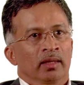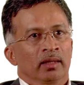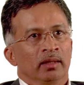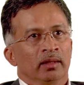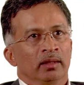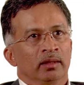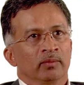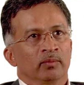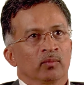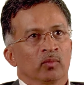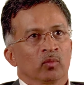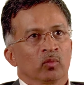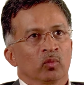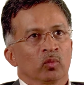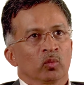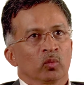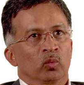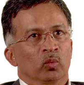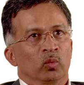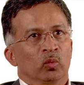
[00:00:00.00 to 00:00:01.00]
um,
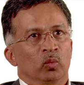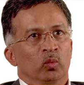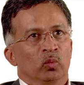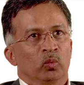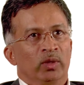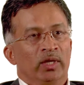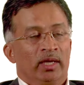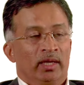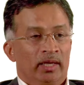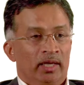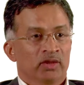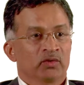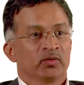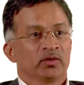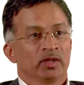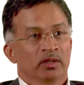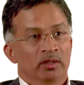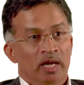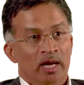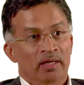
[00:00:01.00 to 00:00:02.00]
we engage
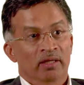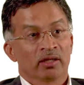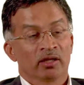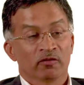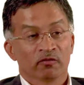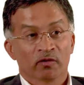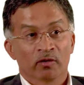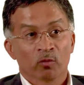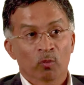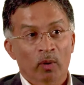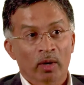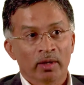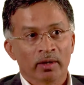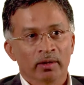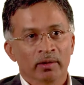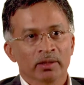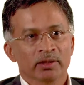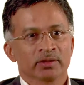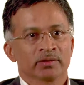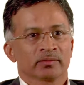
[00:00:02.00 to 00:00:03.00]
with a lot of different
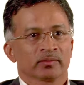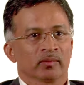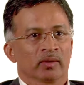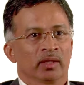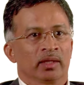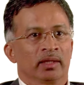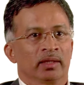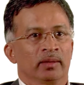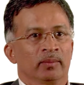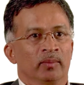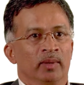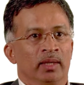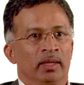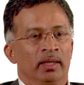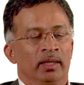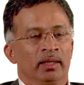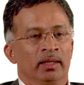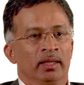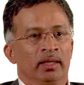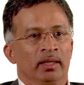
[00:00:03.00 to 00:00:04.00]
vendors, uh,
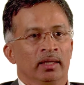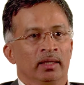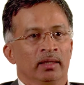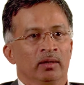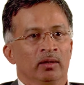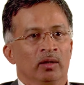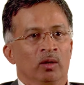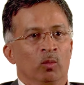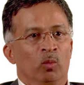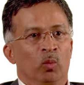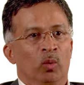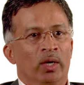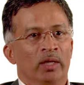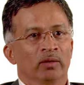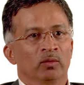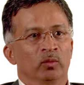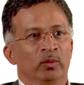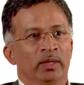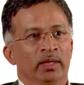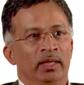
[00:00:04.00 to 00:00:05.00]
and and
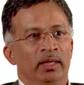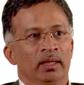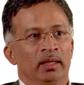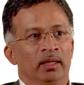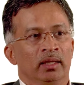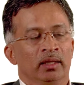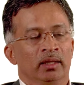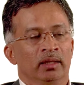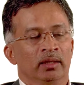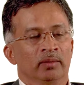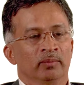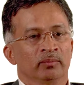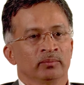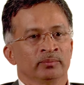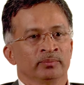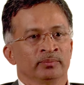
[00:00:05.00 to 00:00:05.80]
while we um,